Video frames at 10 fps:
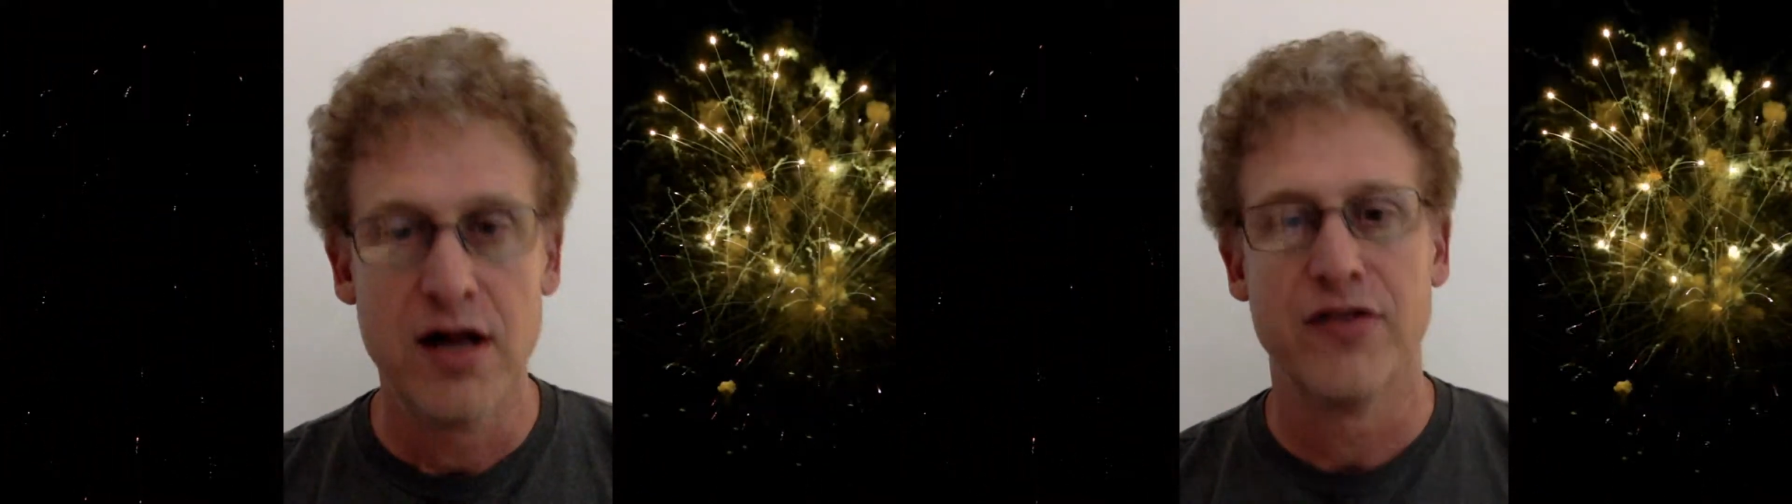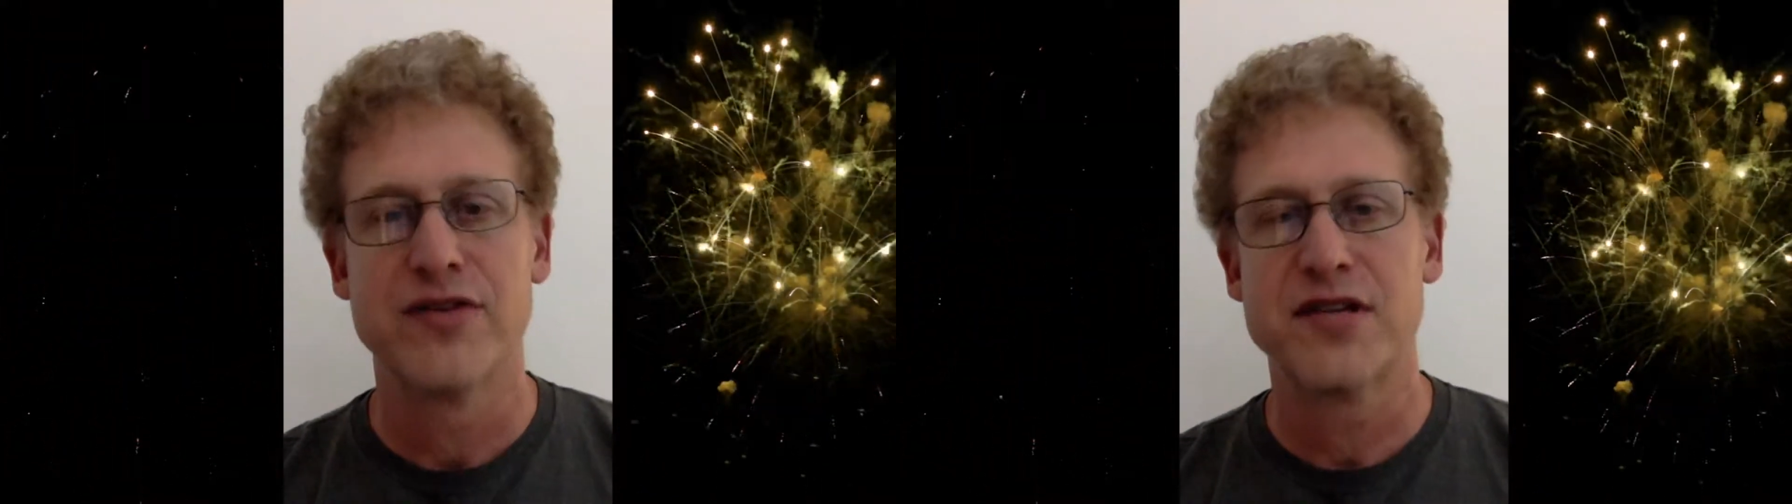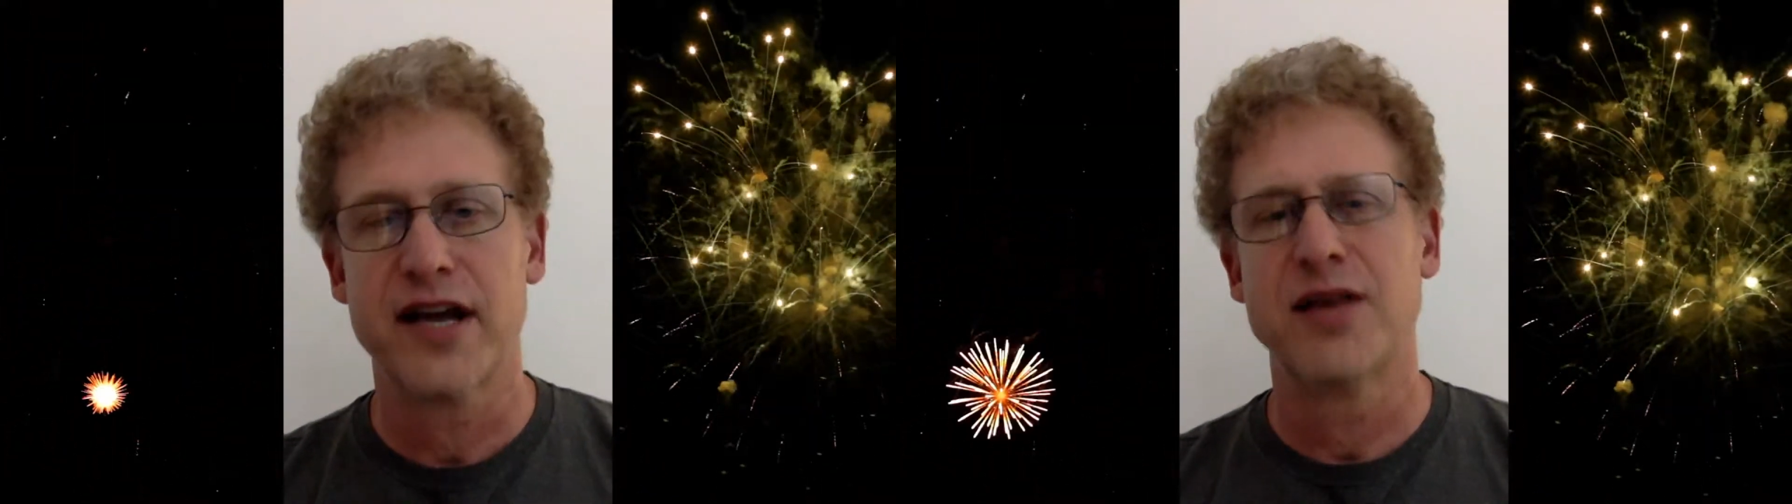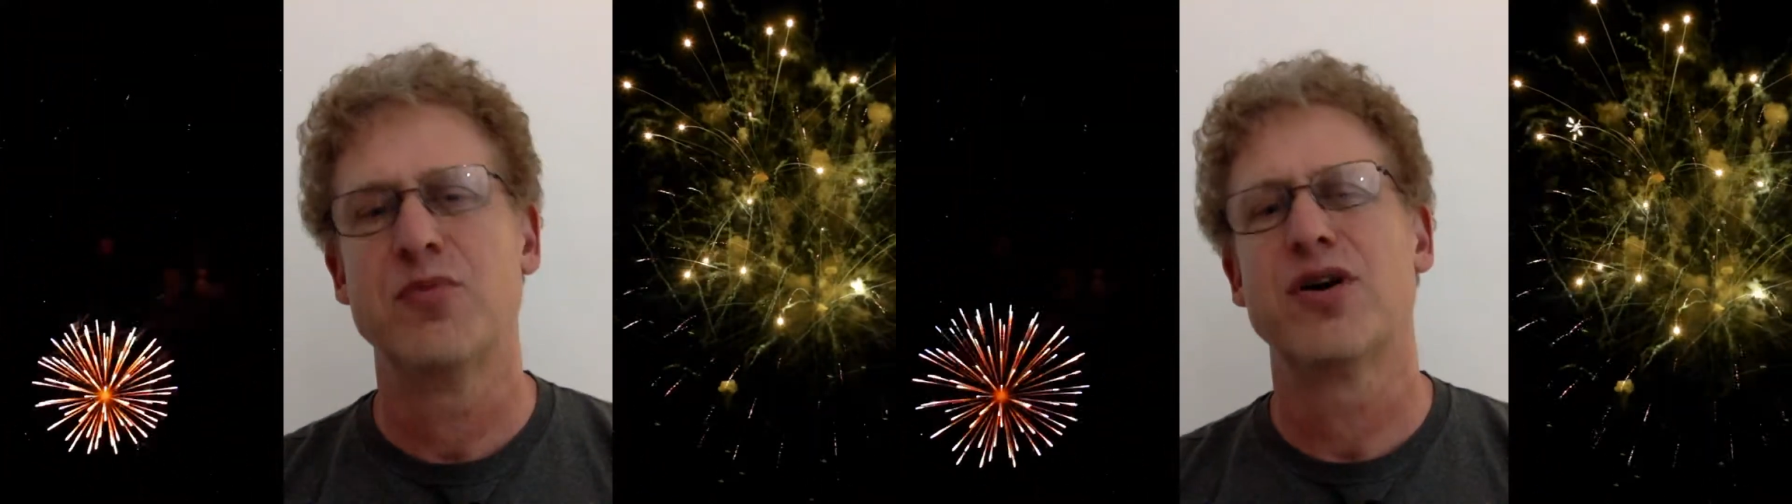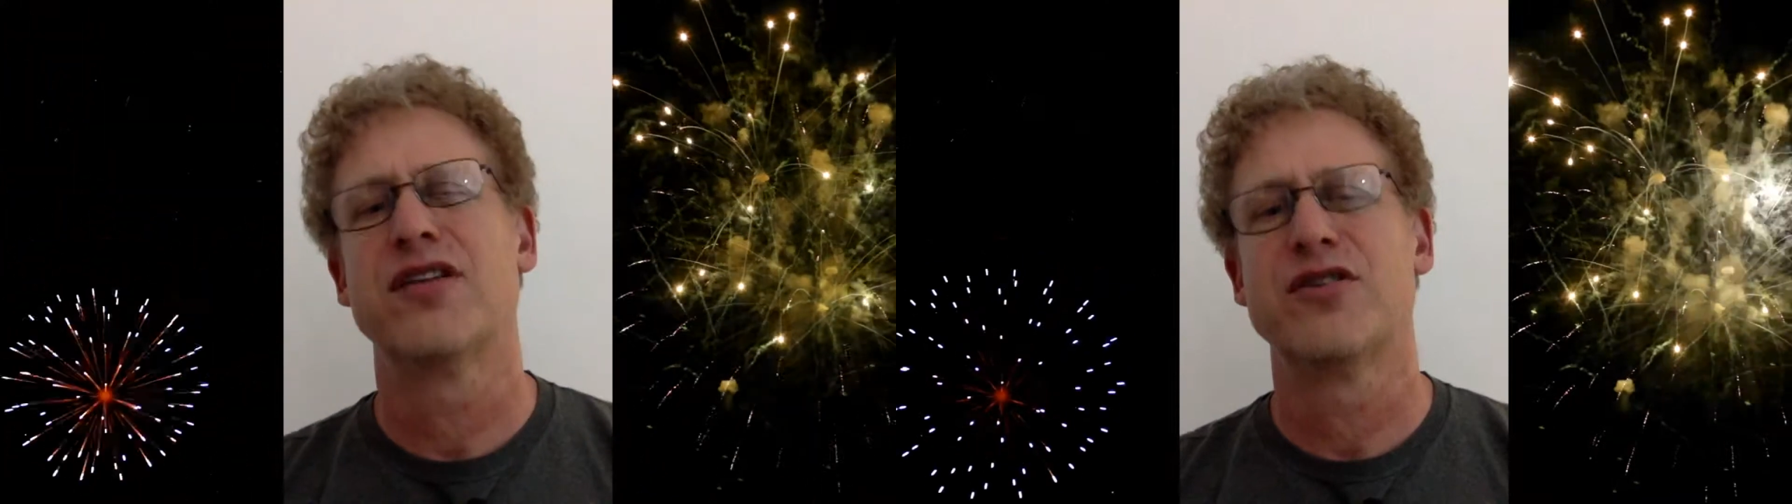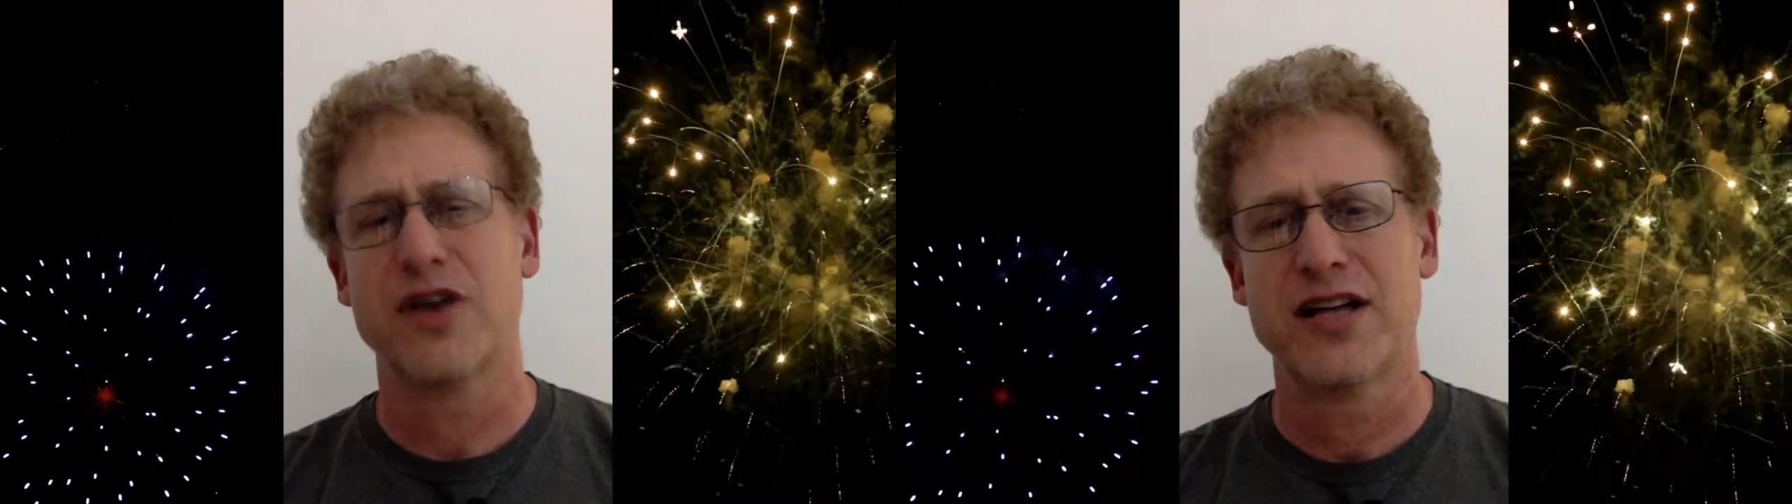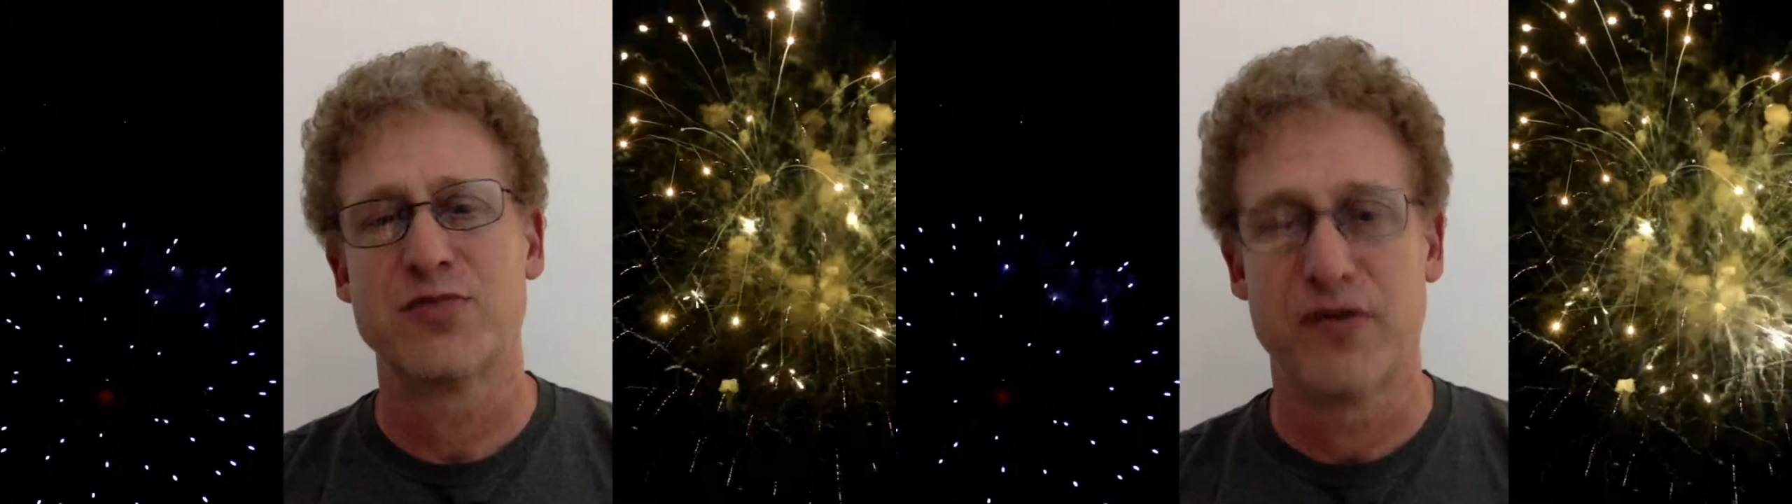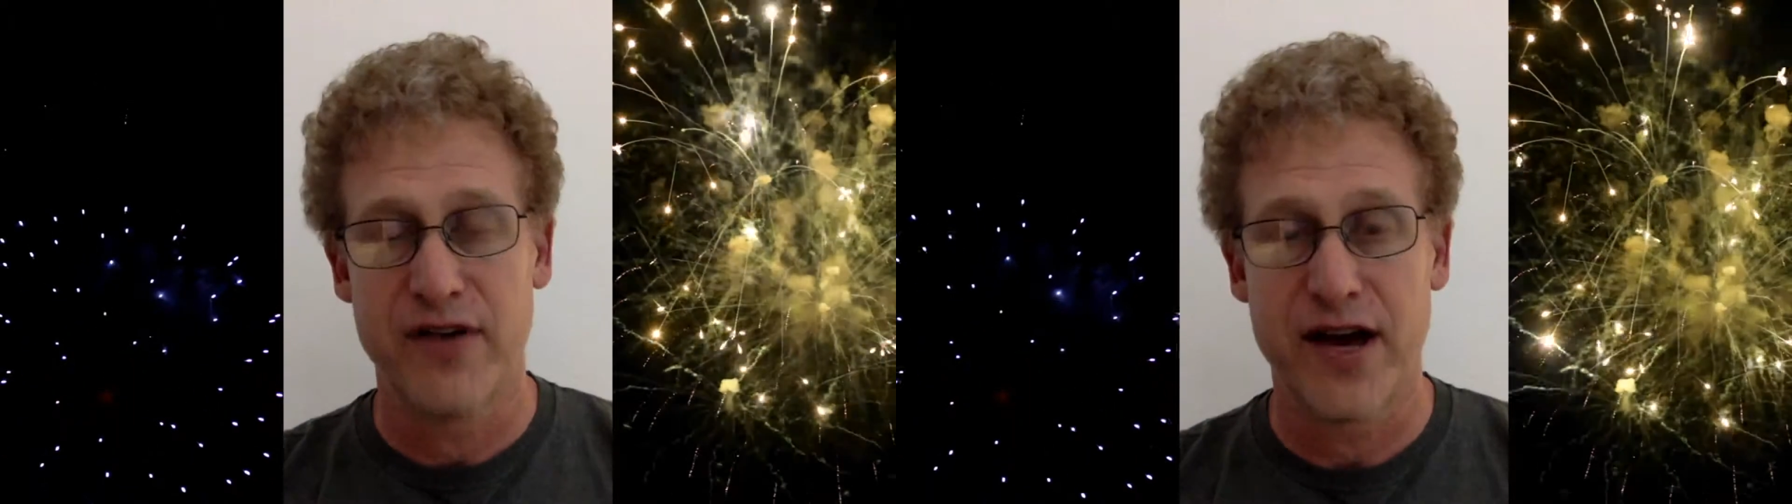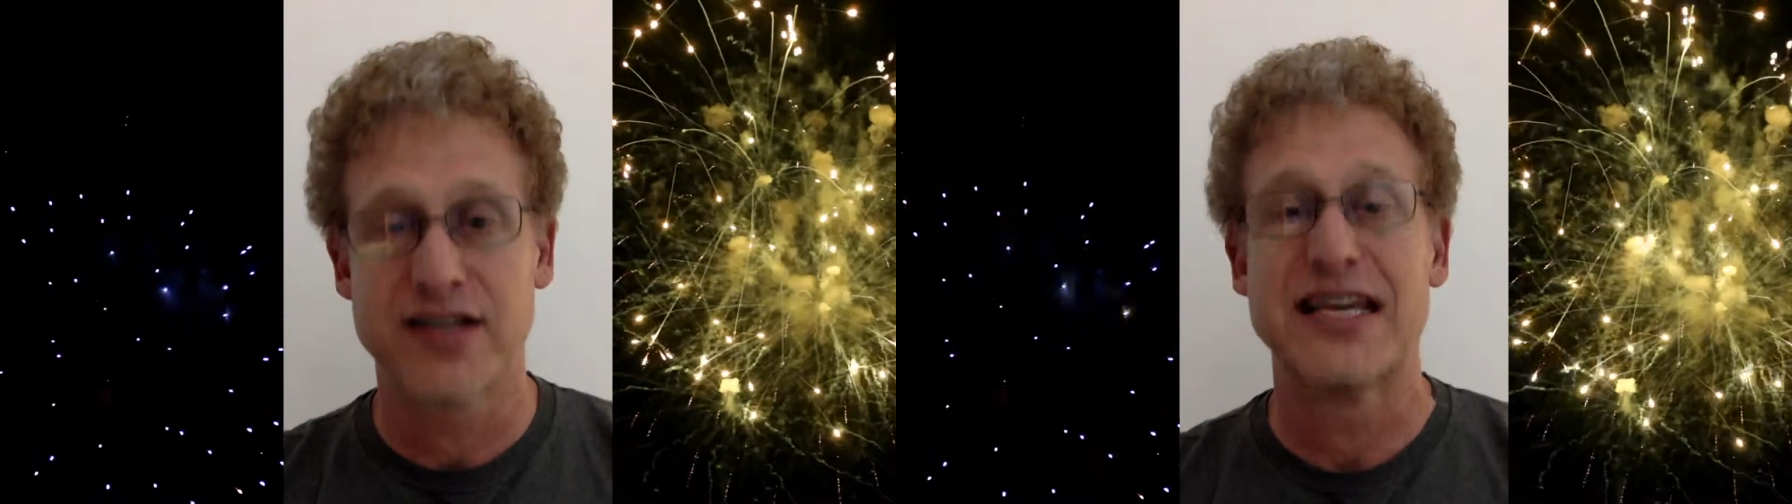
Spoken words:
the second book in the Transprophetics,